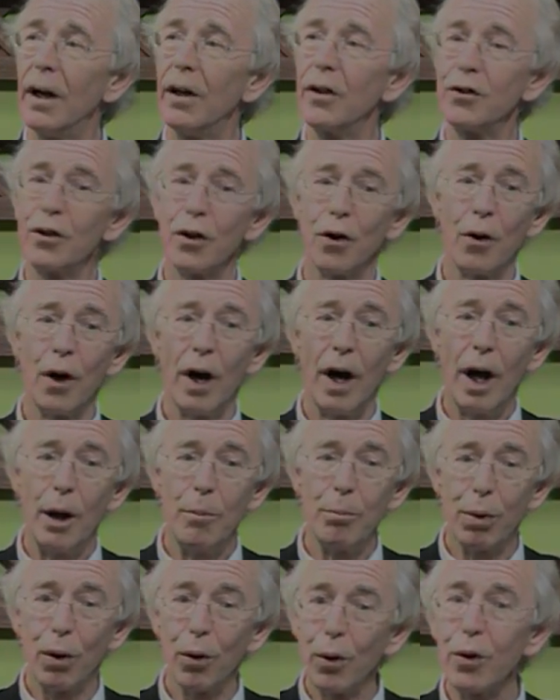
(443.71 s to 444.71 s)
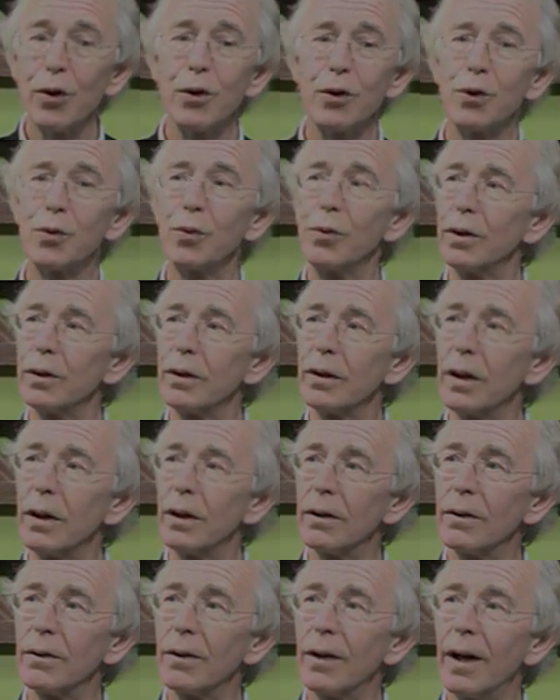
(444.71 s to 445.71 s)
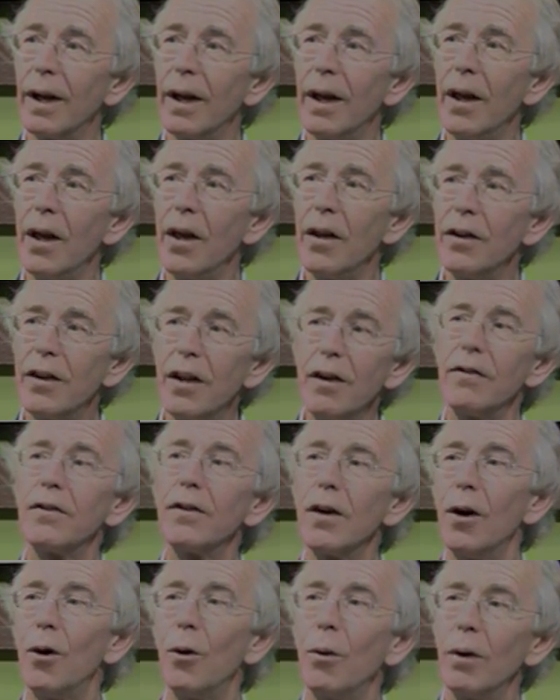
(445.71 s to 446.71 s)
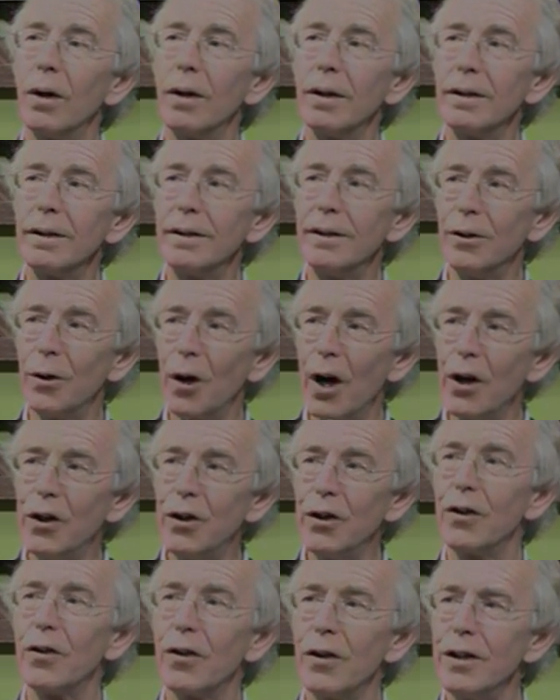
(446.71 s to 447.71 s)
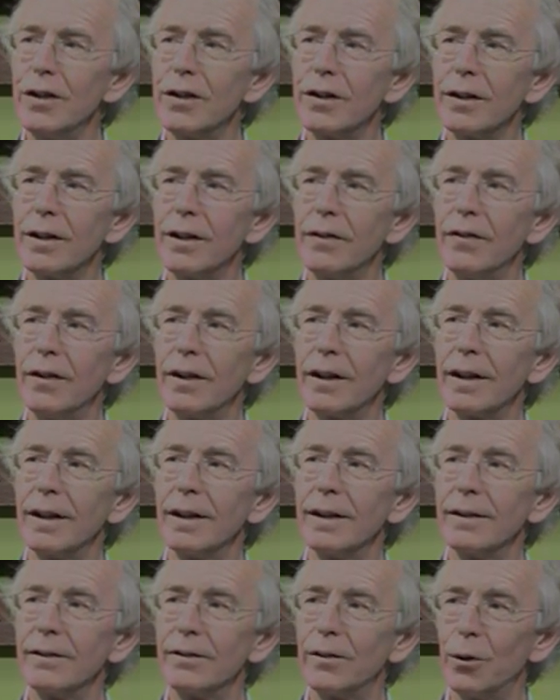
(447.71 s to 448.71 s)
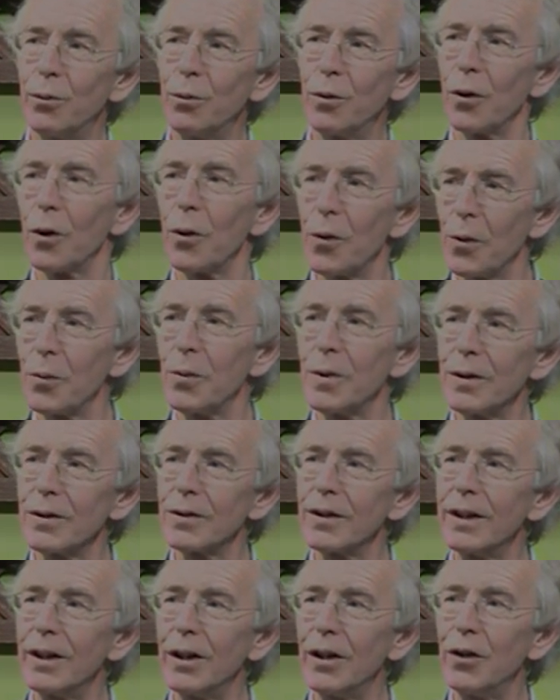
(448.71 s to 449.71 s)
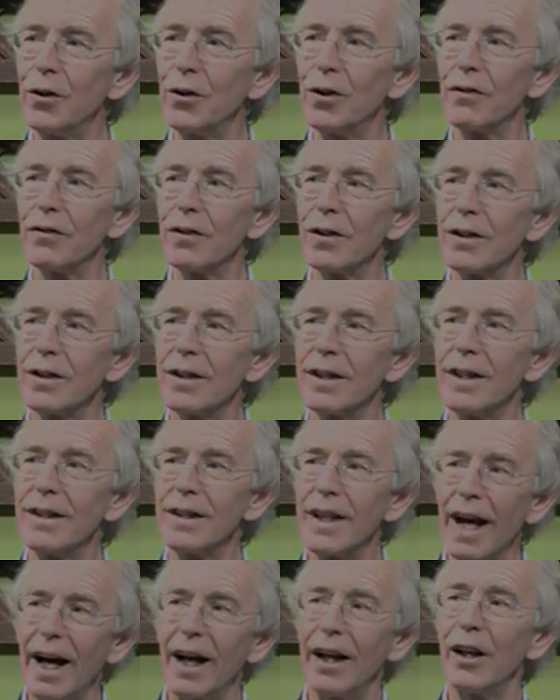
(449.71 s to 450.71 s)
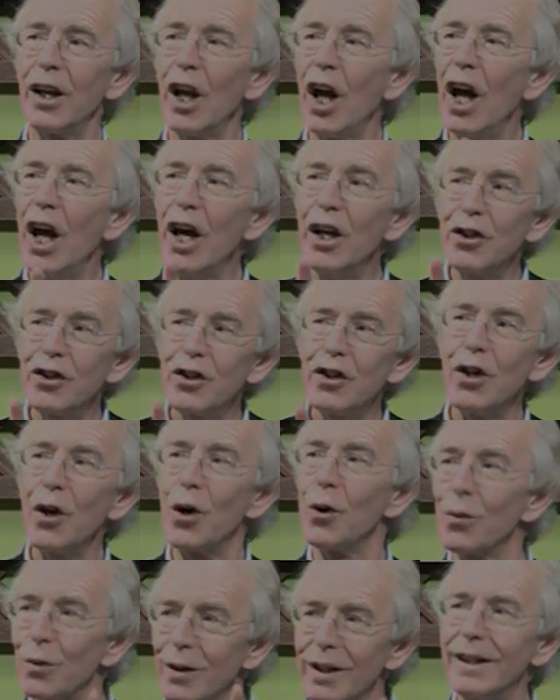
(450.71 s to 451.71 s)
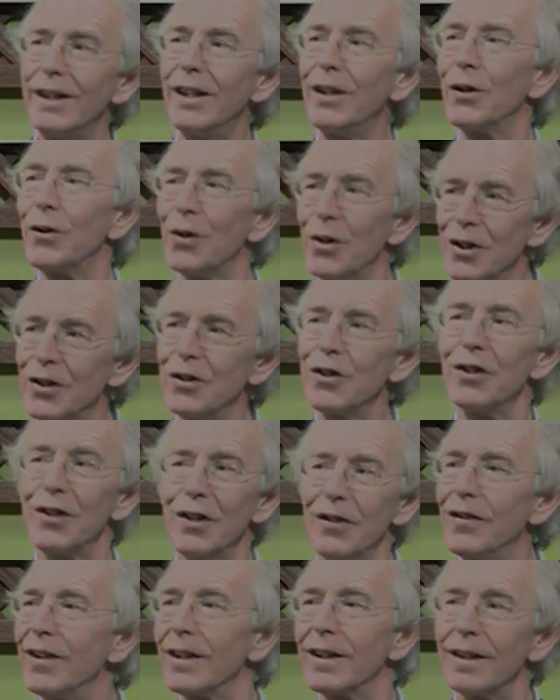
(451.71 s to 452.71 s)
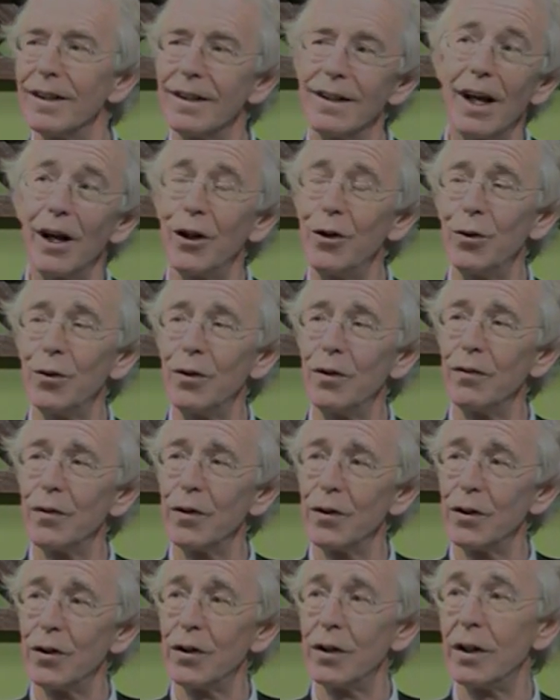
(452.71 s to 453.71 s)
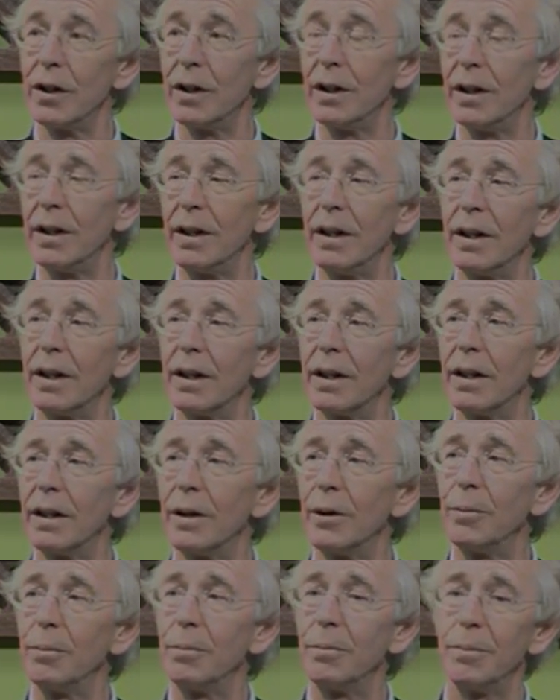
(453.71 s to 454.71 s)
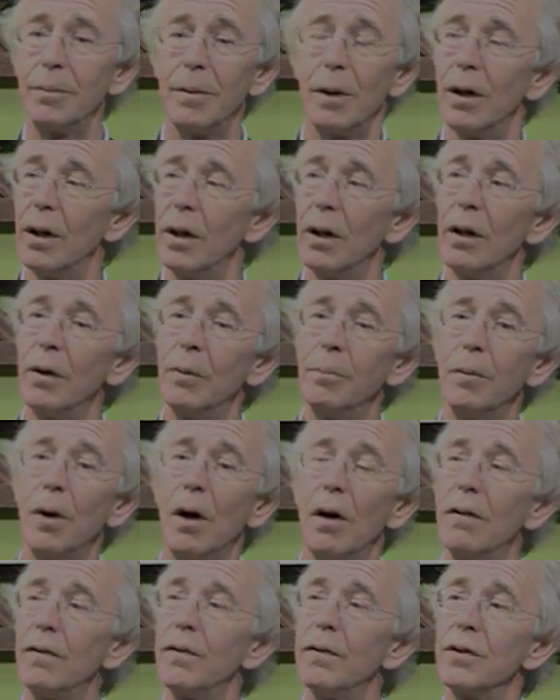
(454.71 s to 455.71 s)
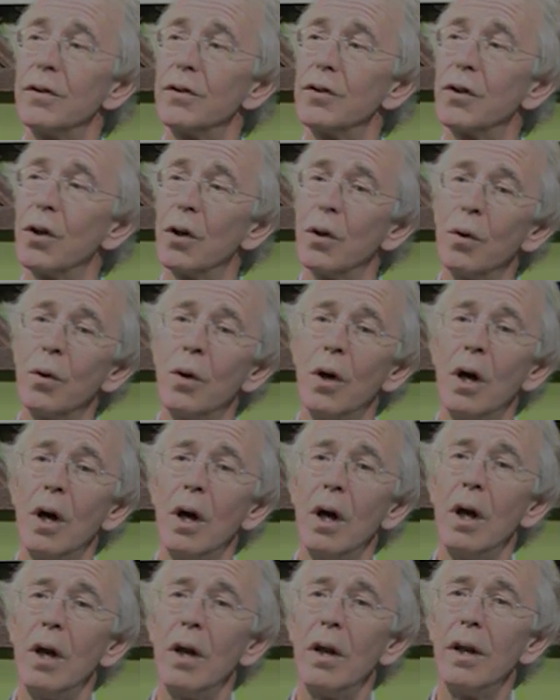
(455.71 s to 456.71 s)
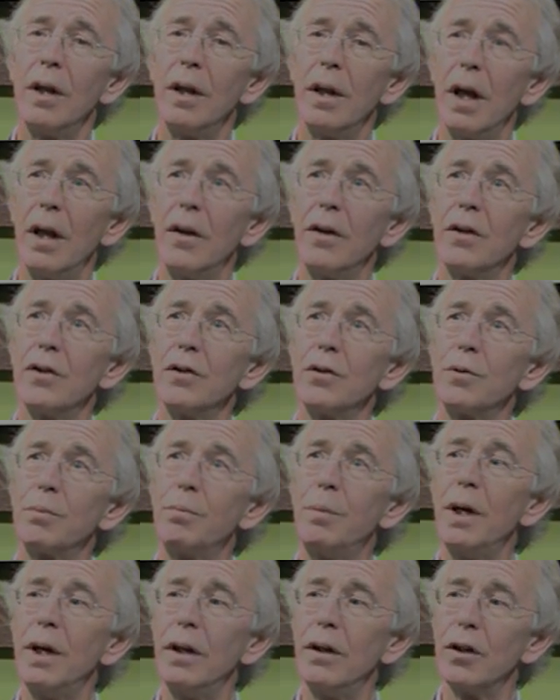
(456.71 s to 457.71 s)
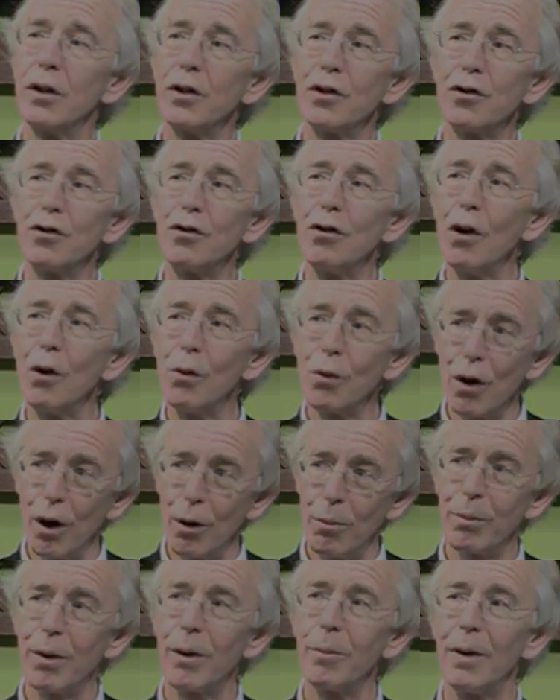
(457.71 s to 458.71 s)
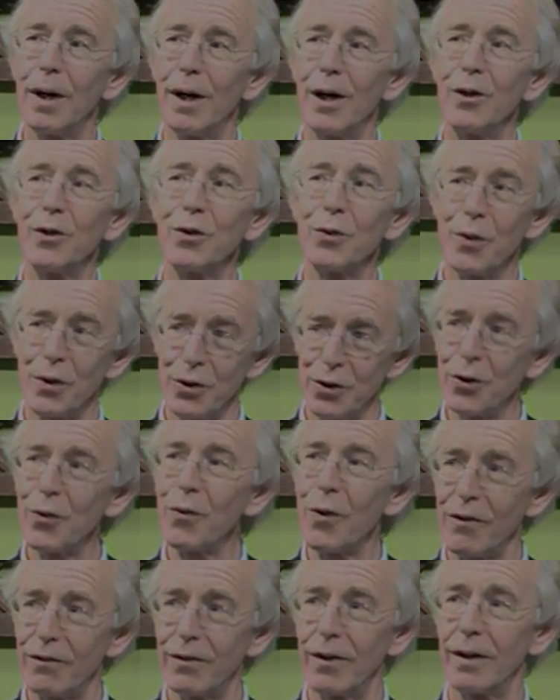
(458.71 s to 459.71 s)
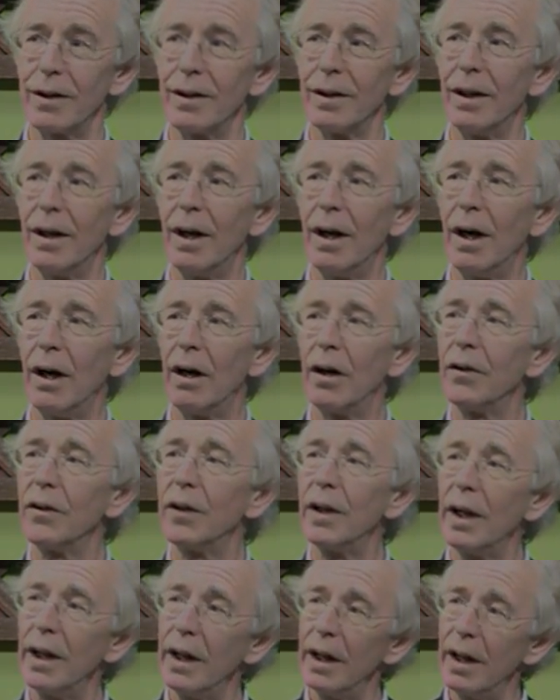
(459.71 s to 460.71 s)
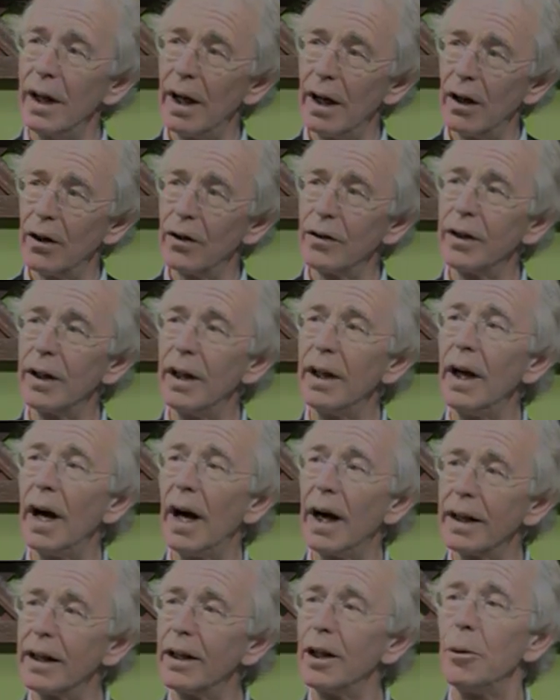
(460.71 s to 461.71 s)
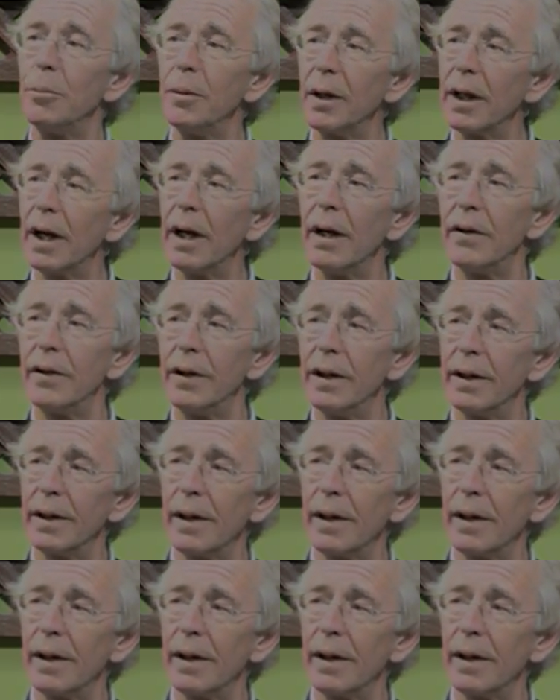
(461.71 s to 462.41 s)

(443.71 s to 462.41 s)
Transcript: Uh, so employers will know they've got you know, a degree certificate from one of the world's leading universities, mm. and it's the only degree certificate that university um, um, offers. So there's been there's no compromise whatsoever on the on but the in terms of area. you know